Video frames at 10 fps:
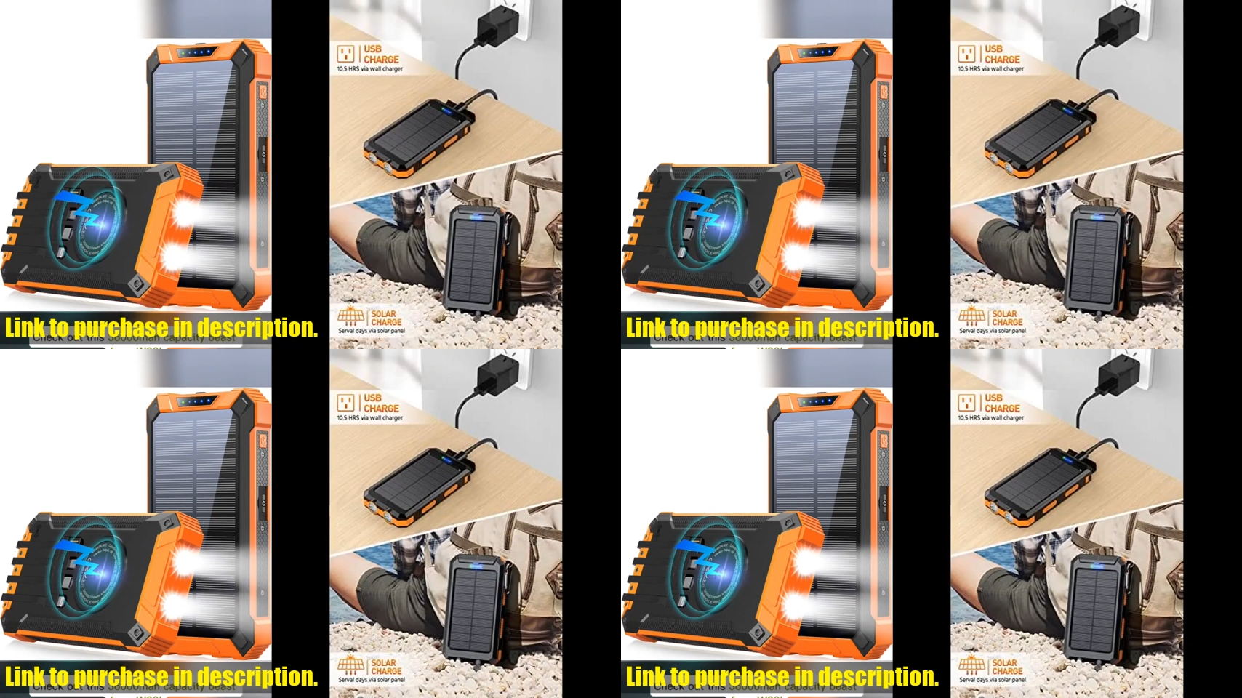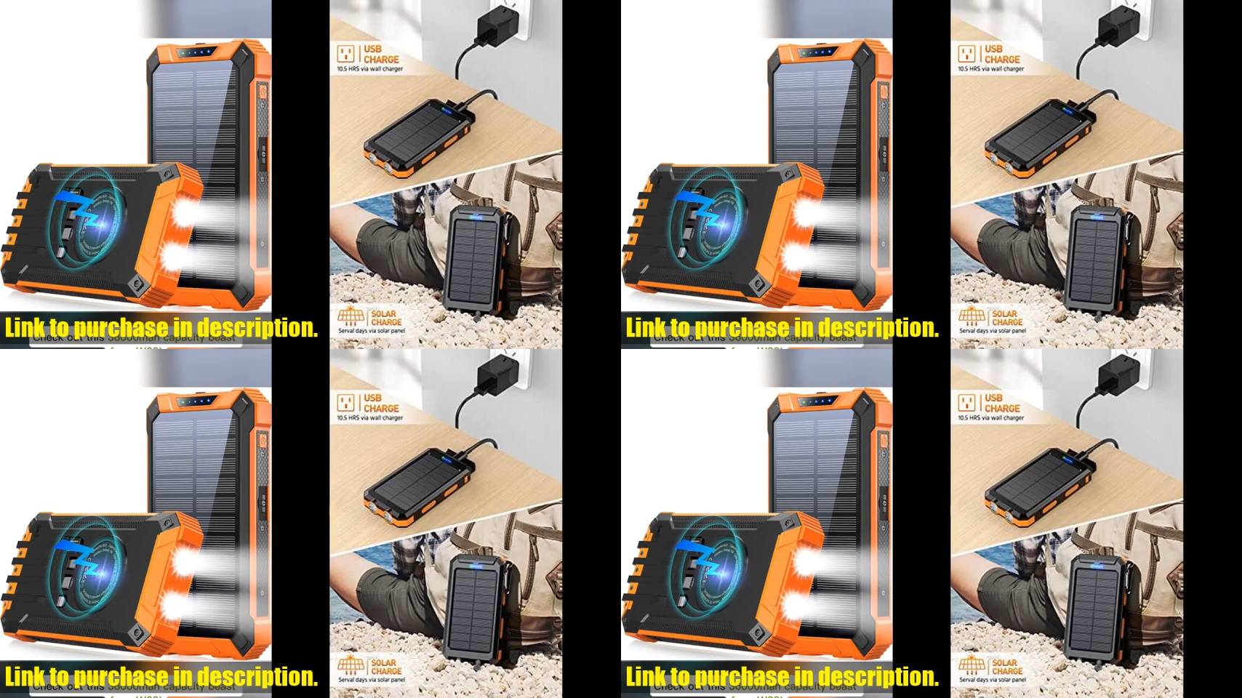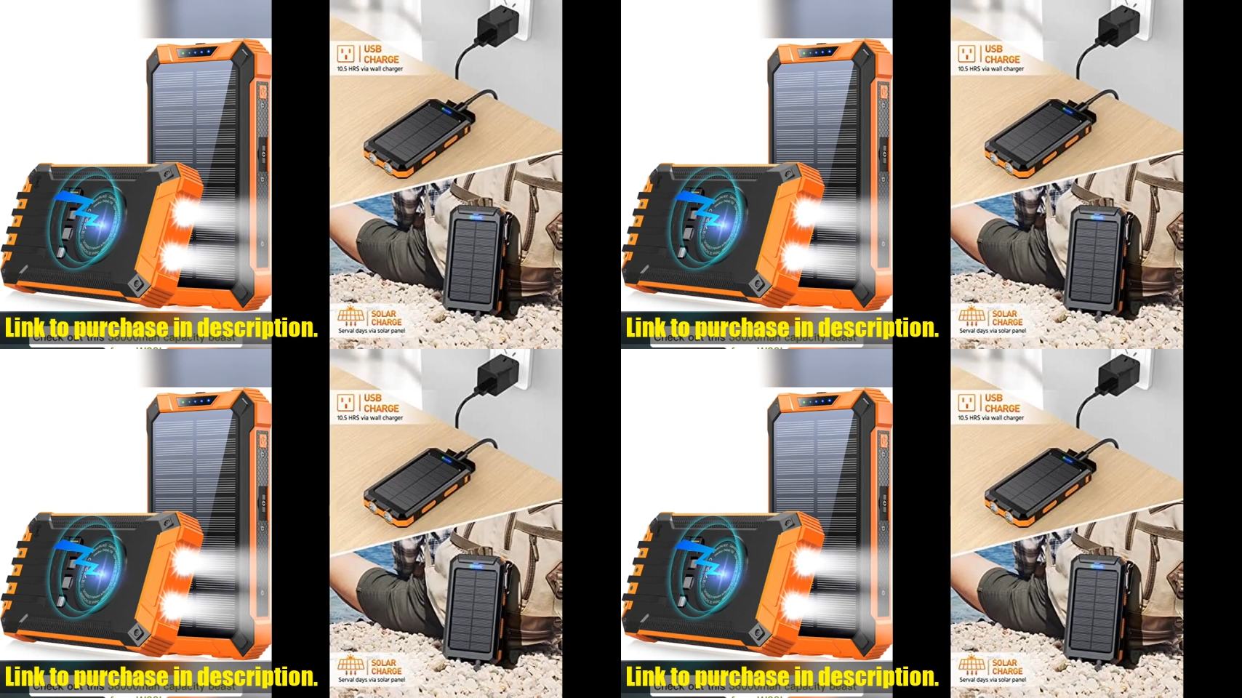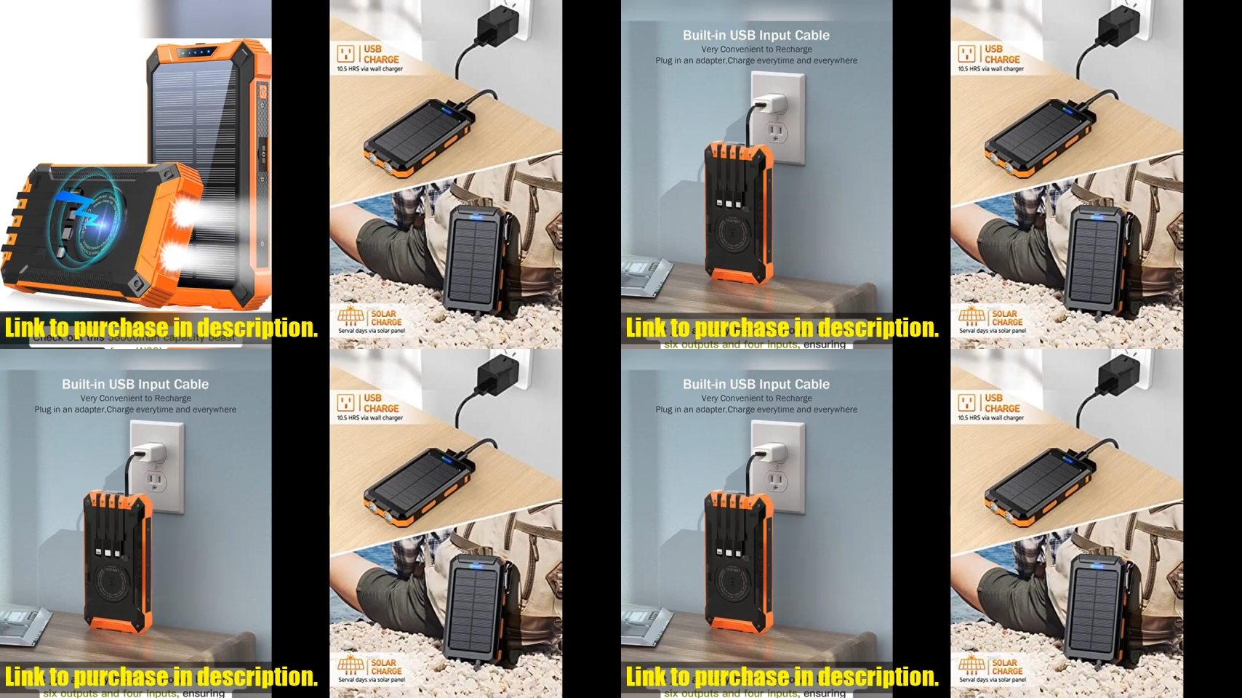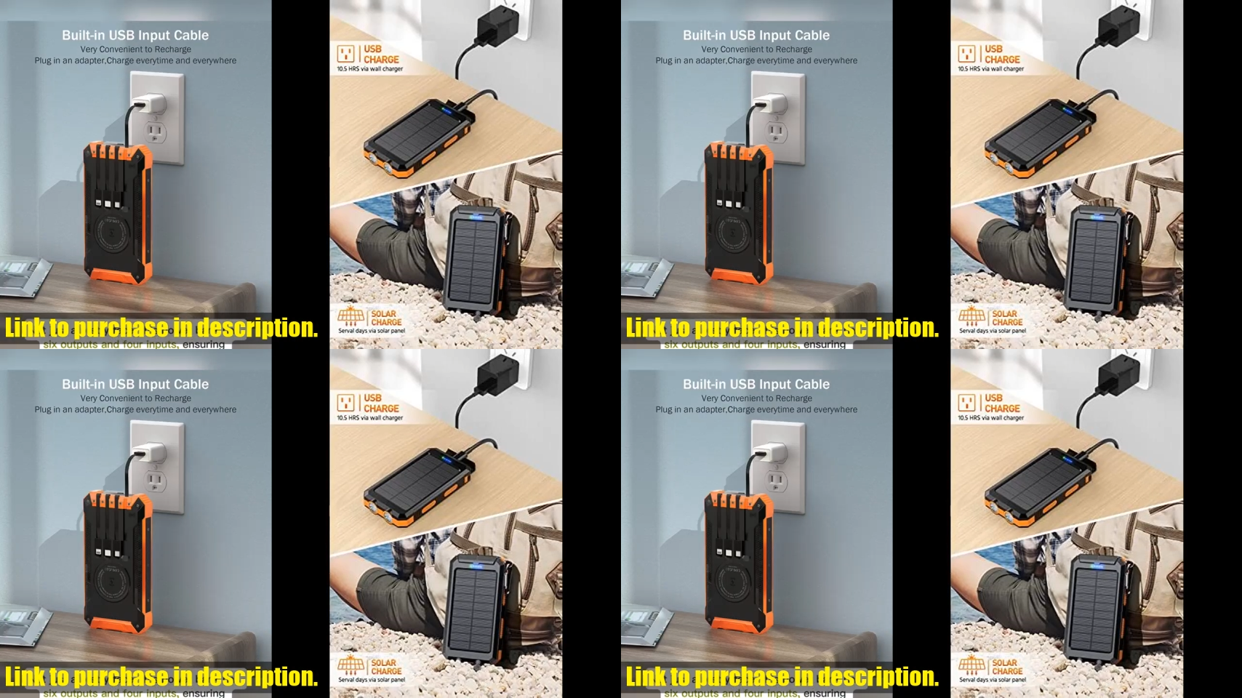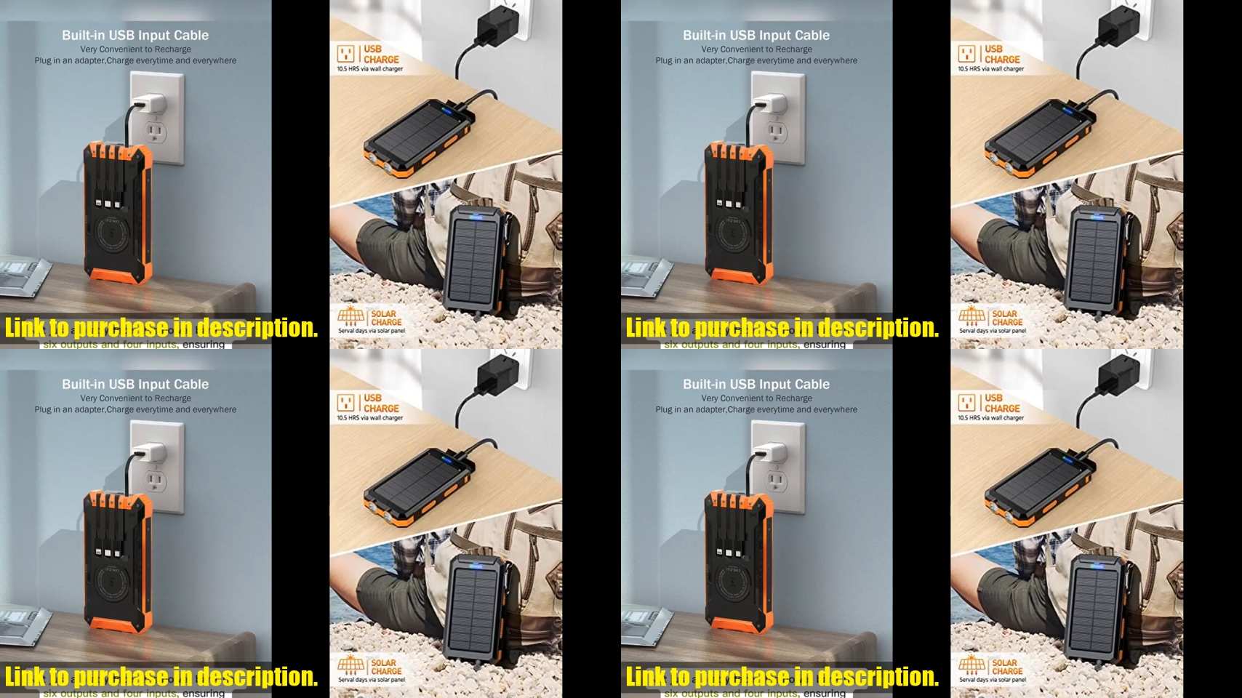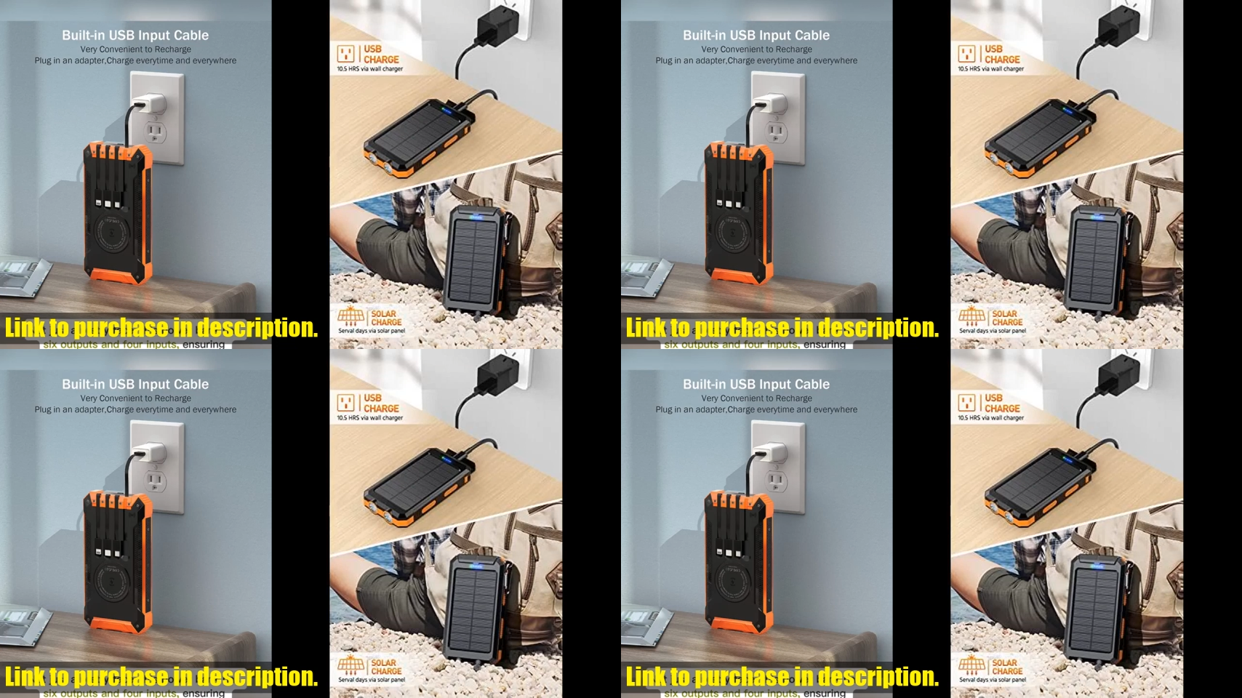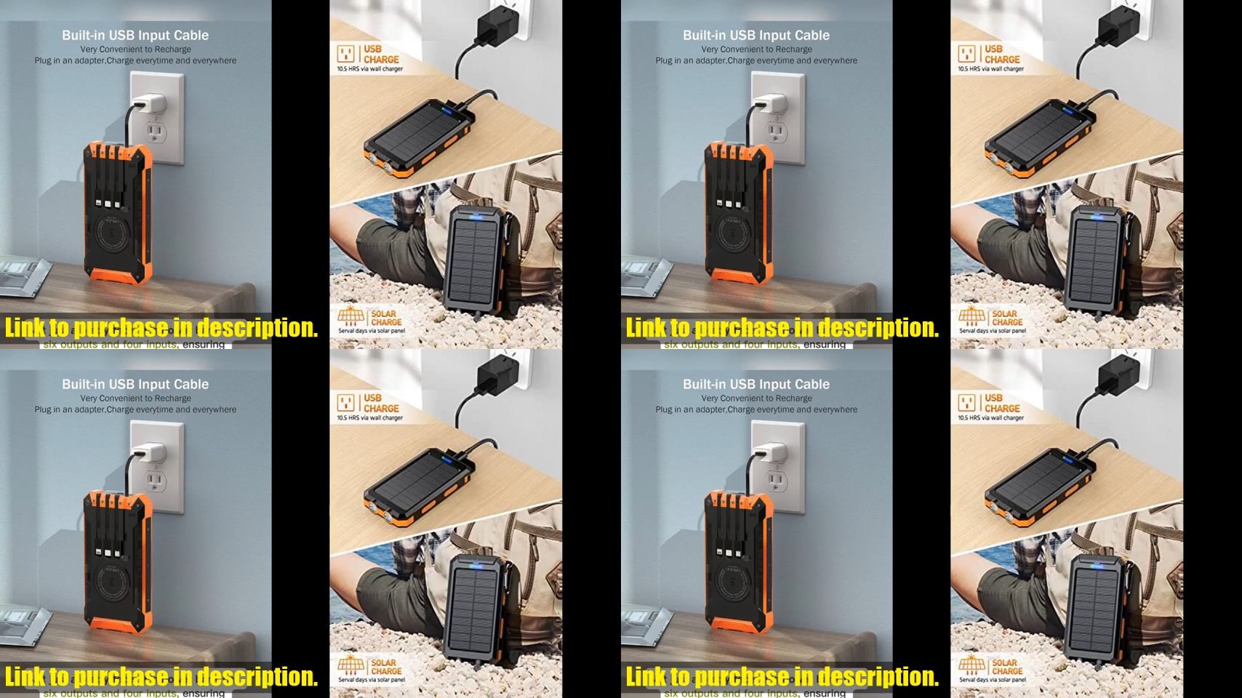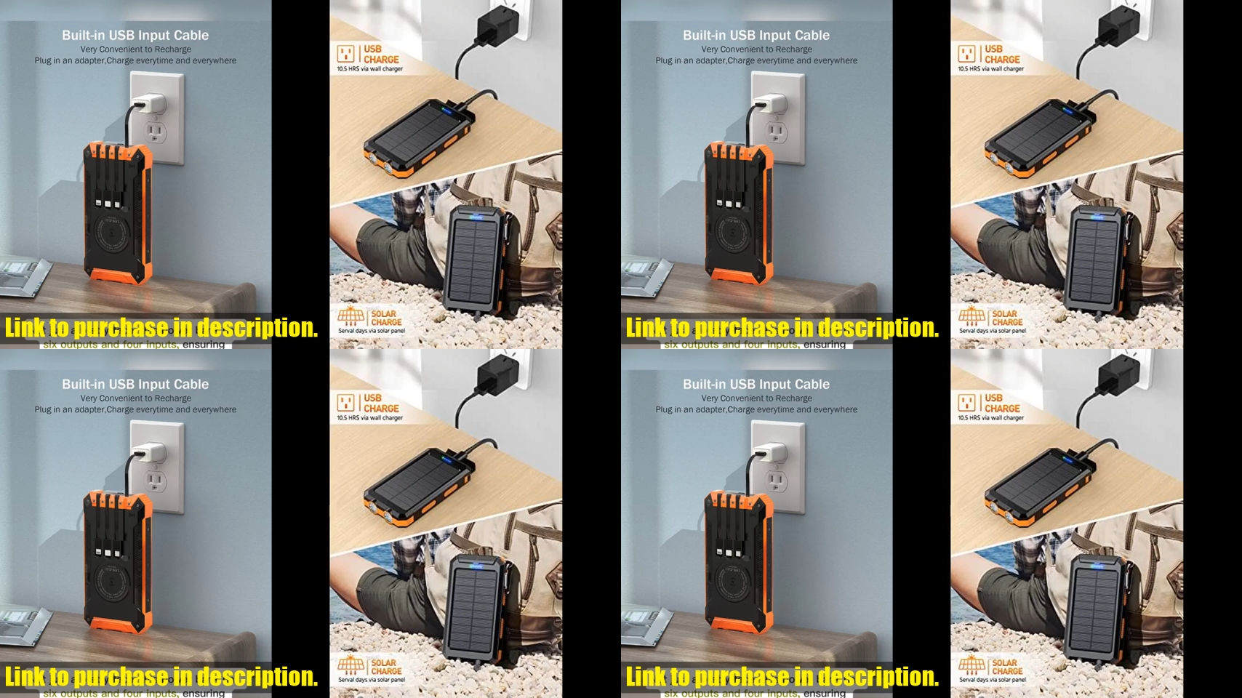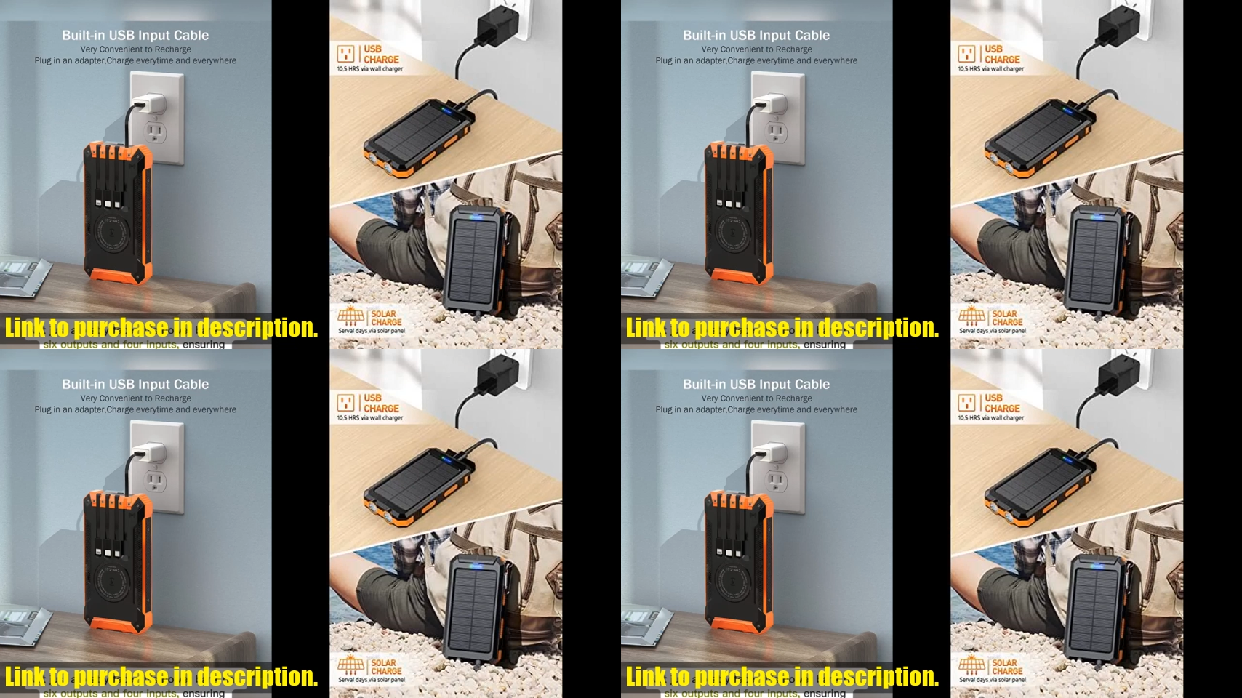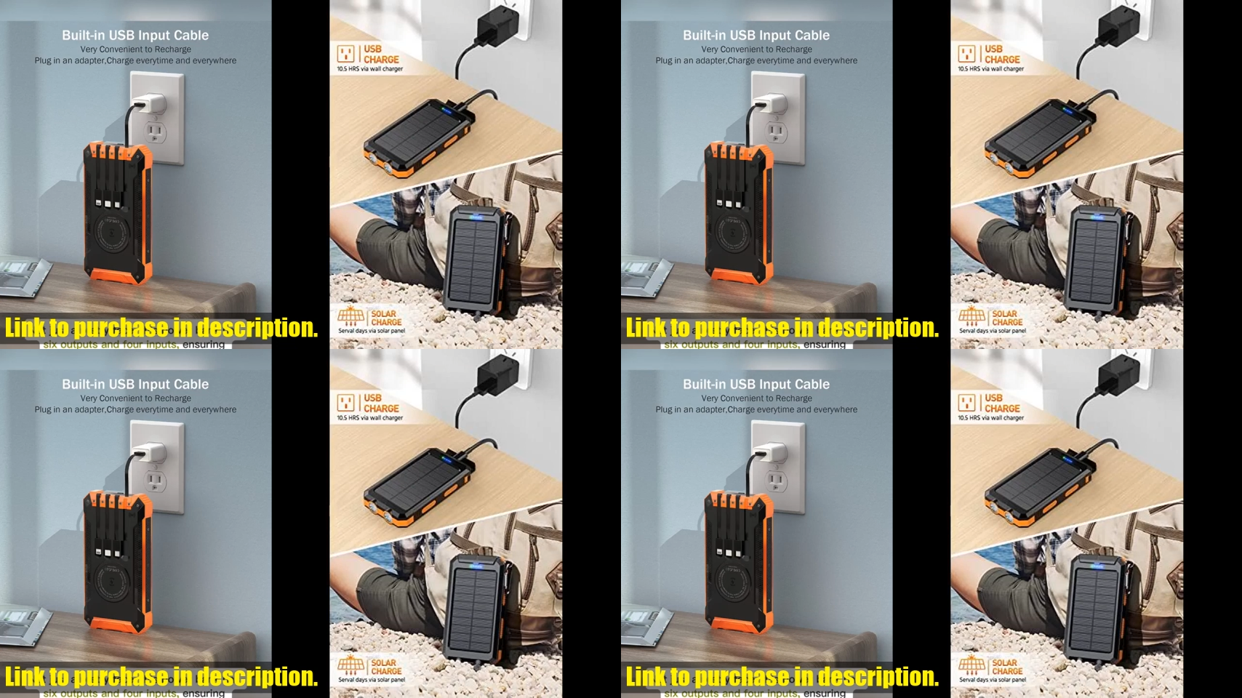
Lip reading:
[unreadable: no face in view]